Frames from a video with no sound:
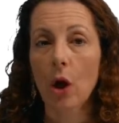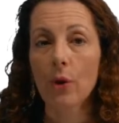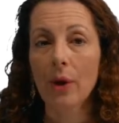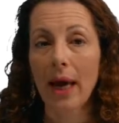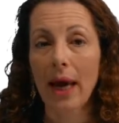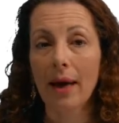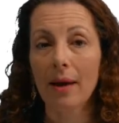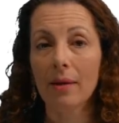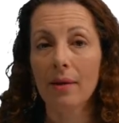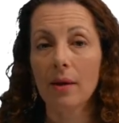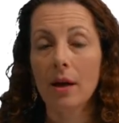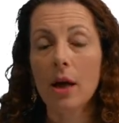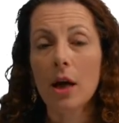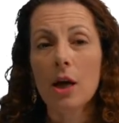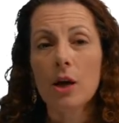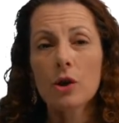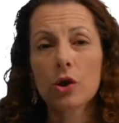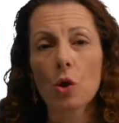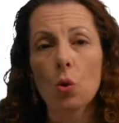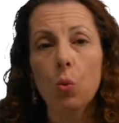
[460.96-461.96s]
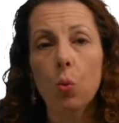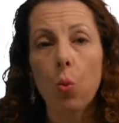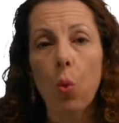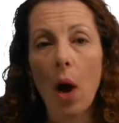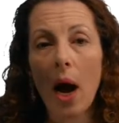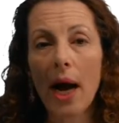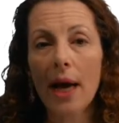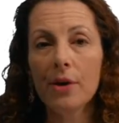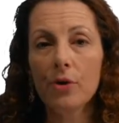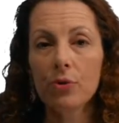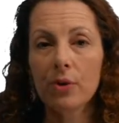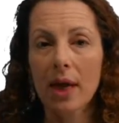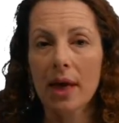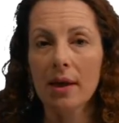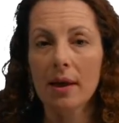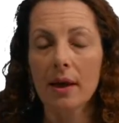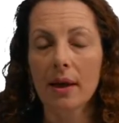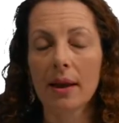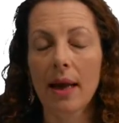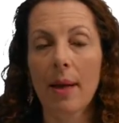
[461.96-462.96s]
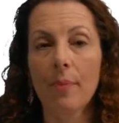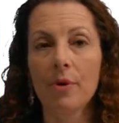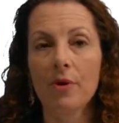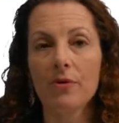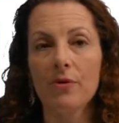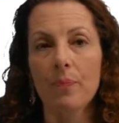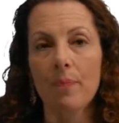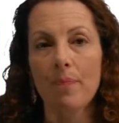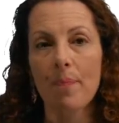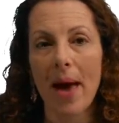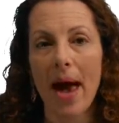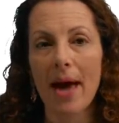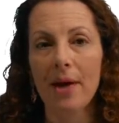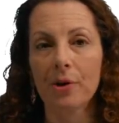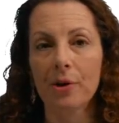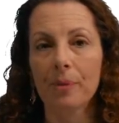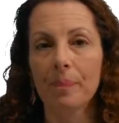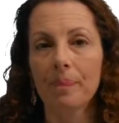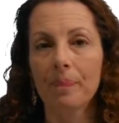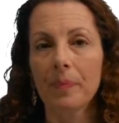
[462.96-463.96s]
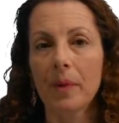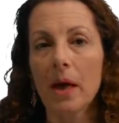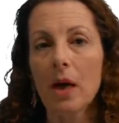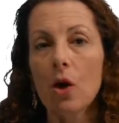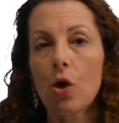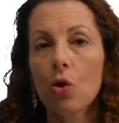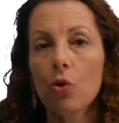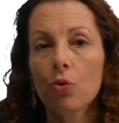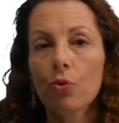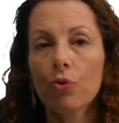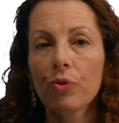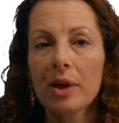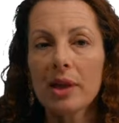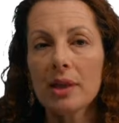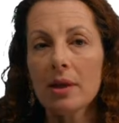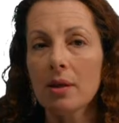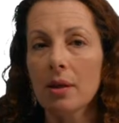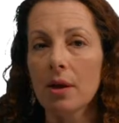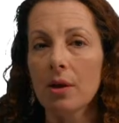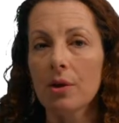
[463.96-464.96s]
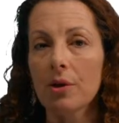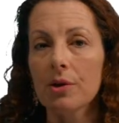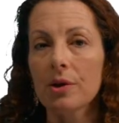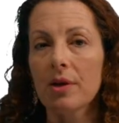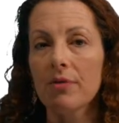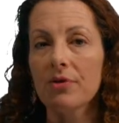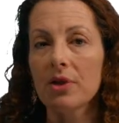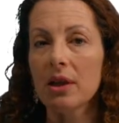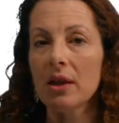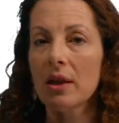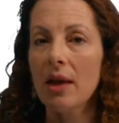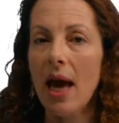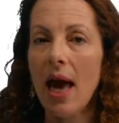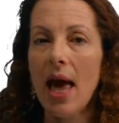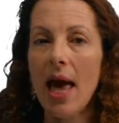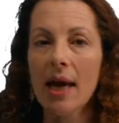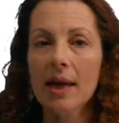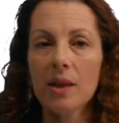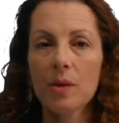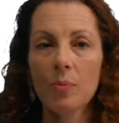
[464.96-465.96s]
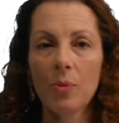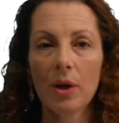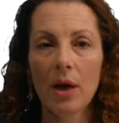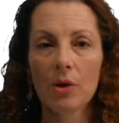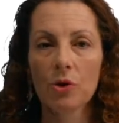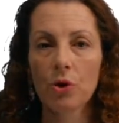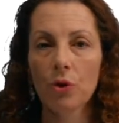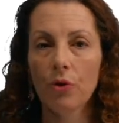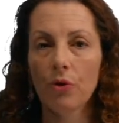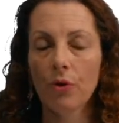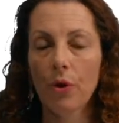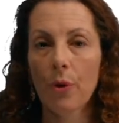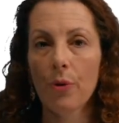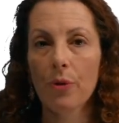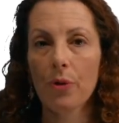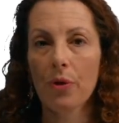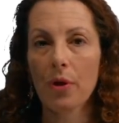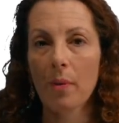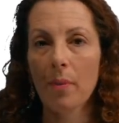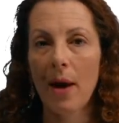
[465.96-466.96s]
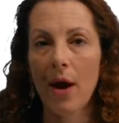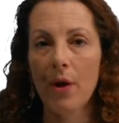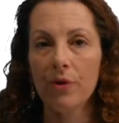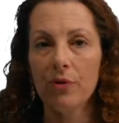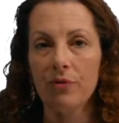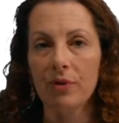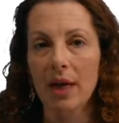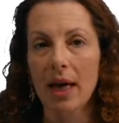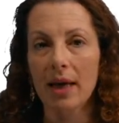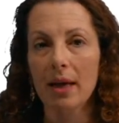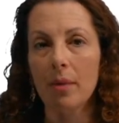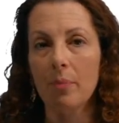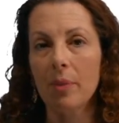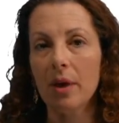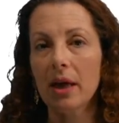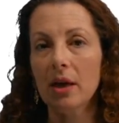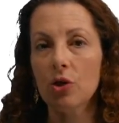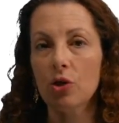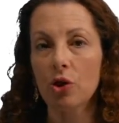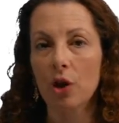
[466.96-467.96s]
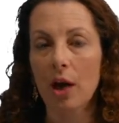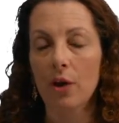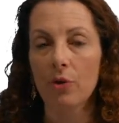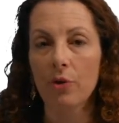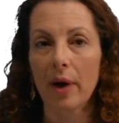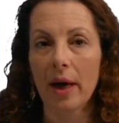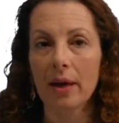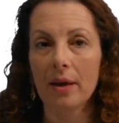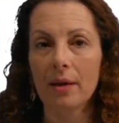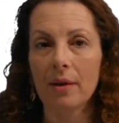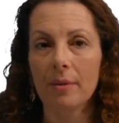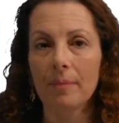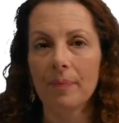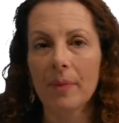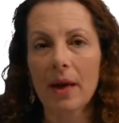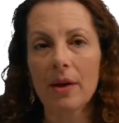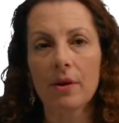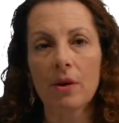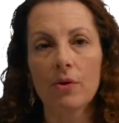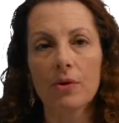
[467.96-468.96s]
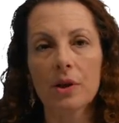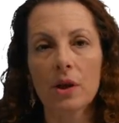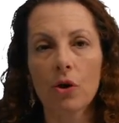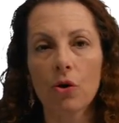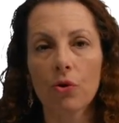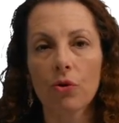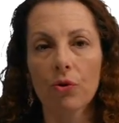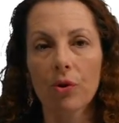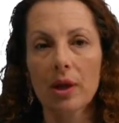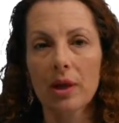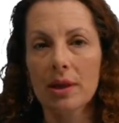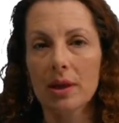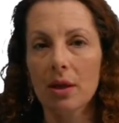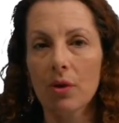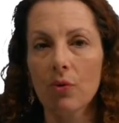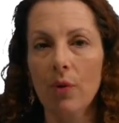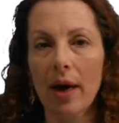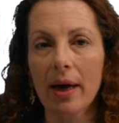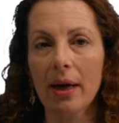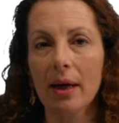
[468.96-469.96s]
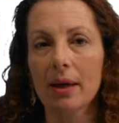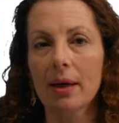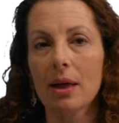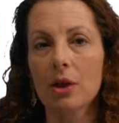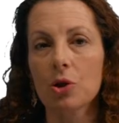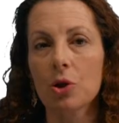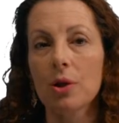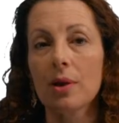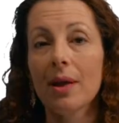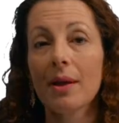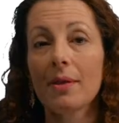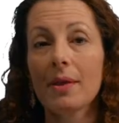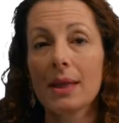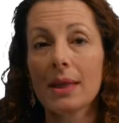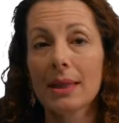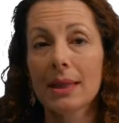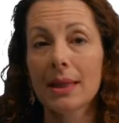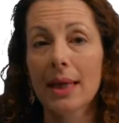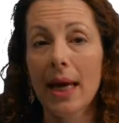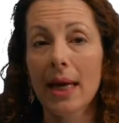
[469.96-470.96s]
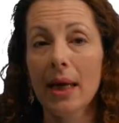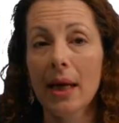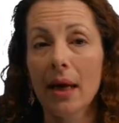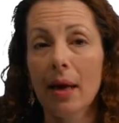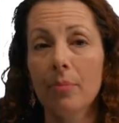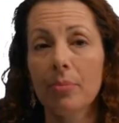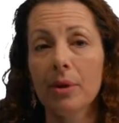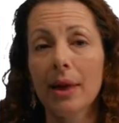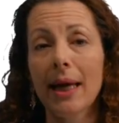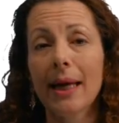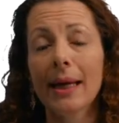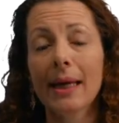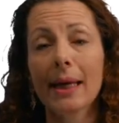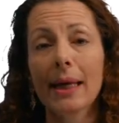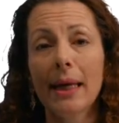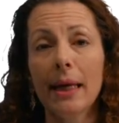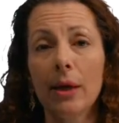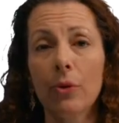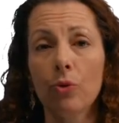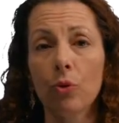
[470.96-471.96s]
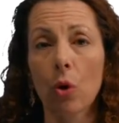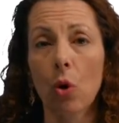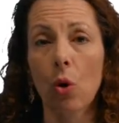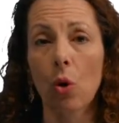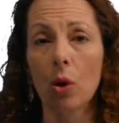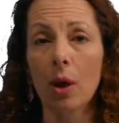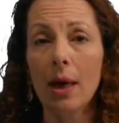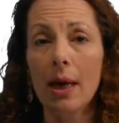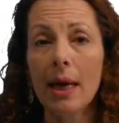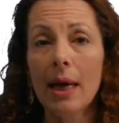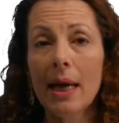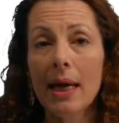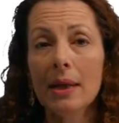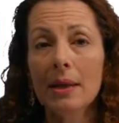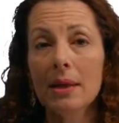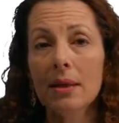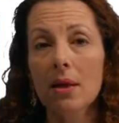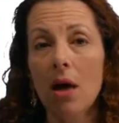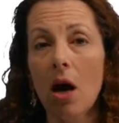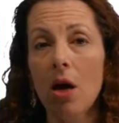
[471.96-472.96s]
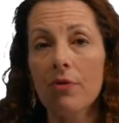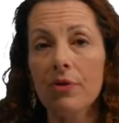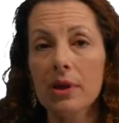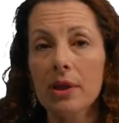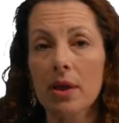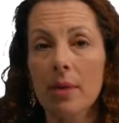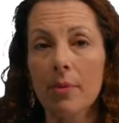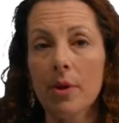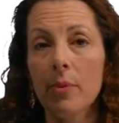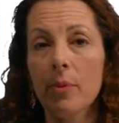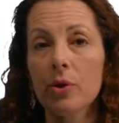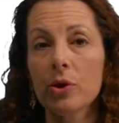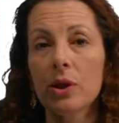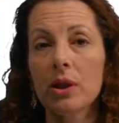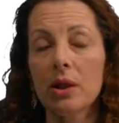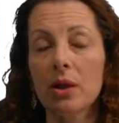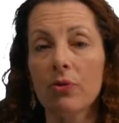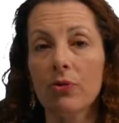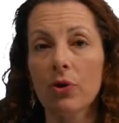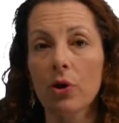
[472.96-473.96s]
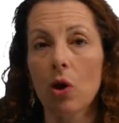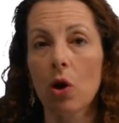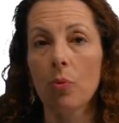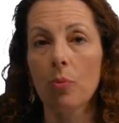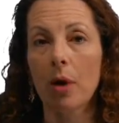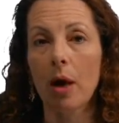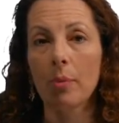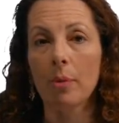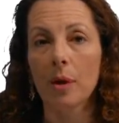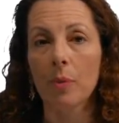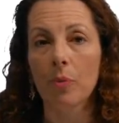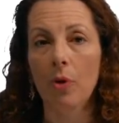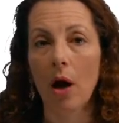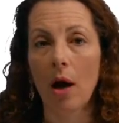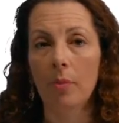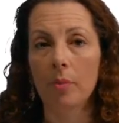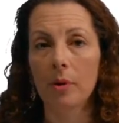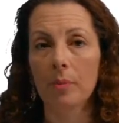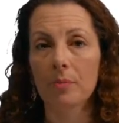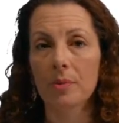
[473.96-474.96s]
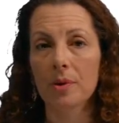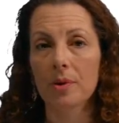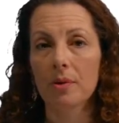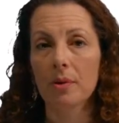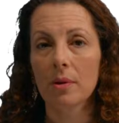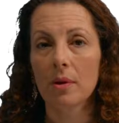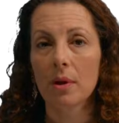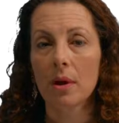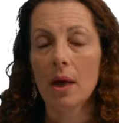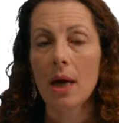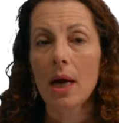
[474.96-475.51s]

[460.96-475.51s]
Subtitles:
Okay, so why do data collaboratives matter? Recent years have seen exponential growth in the amount of data being generated, and there is increasing recognition that this data can play a key role in solving some of the most difficult public problems.